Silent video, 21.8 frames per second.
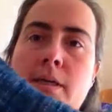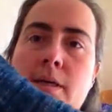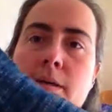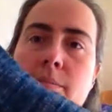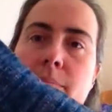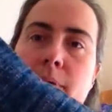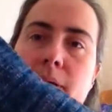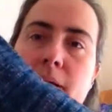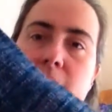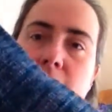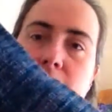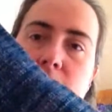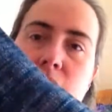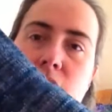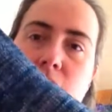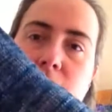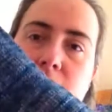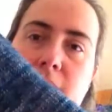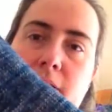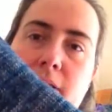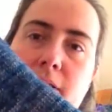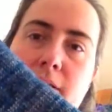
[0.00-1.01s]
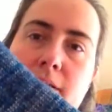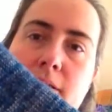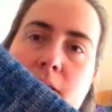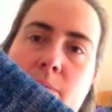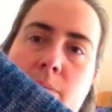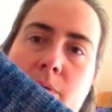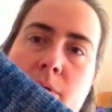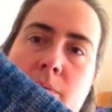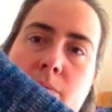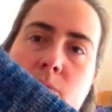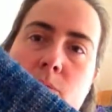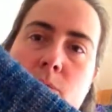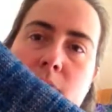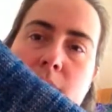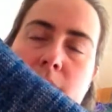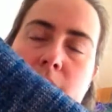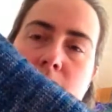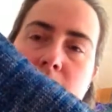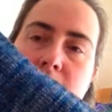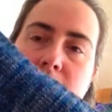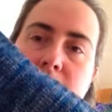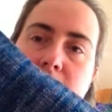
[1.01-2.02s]
but actually it's come up quite
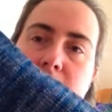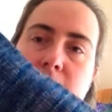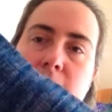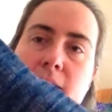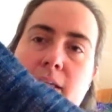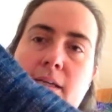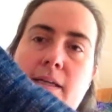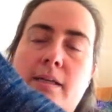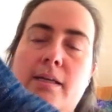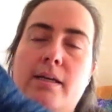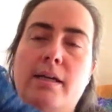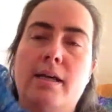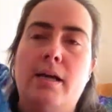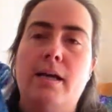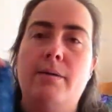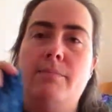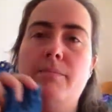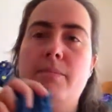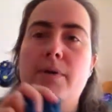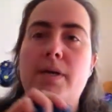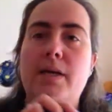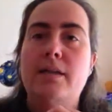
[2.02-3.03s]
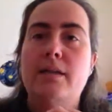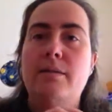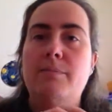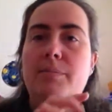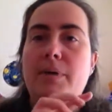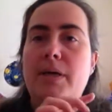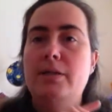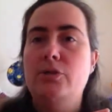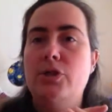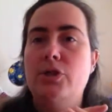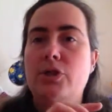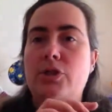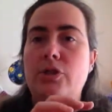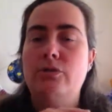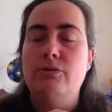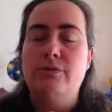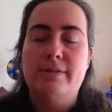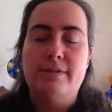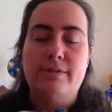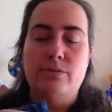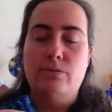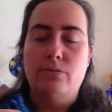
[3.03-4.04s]
nicely. In the picture you
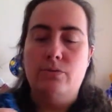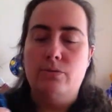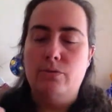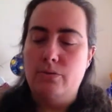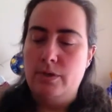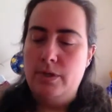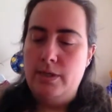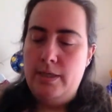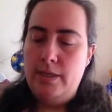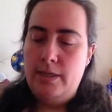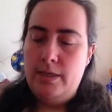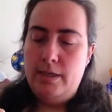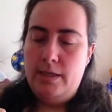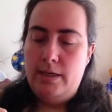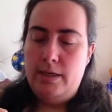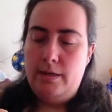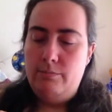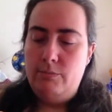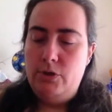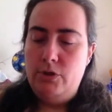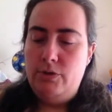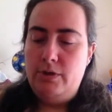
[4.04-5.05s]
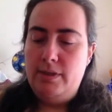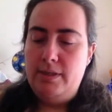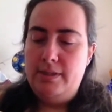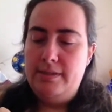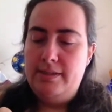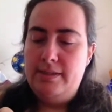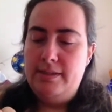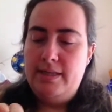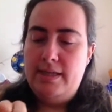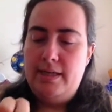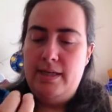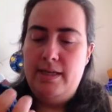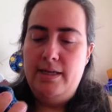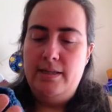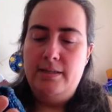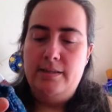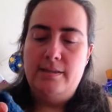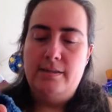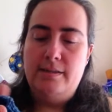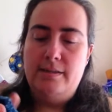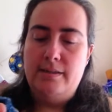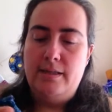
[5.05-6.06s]
saw, you can see
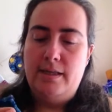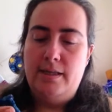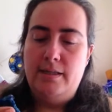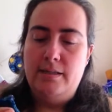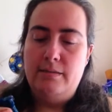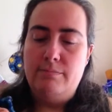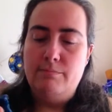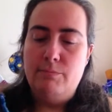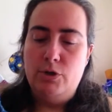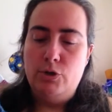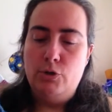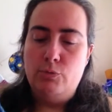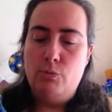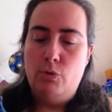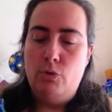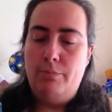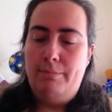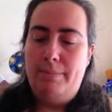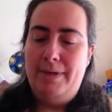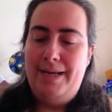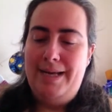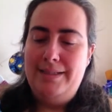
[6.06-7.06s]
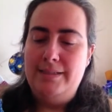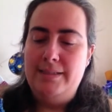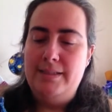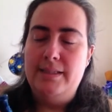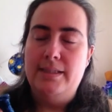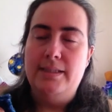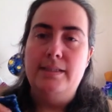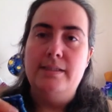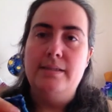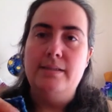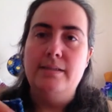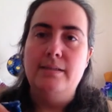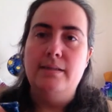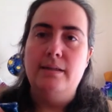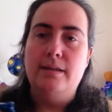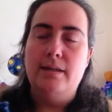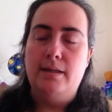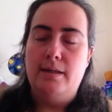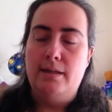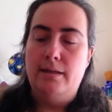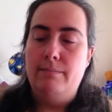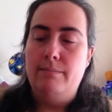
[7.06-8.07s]
it's much more blended
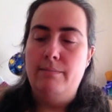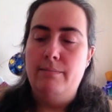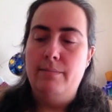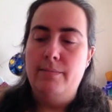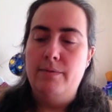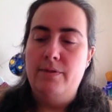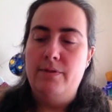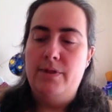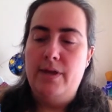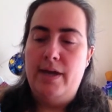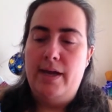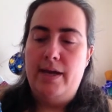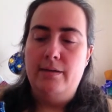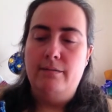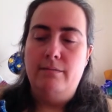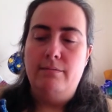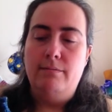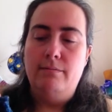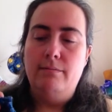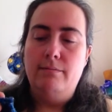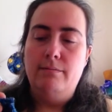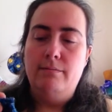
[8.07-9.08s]
than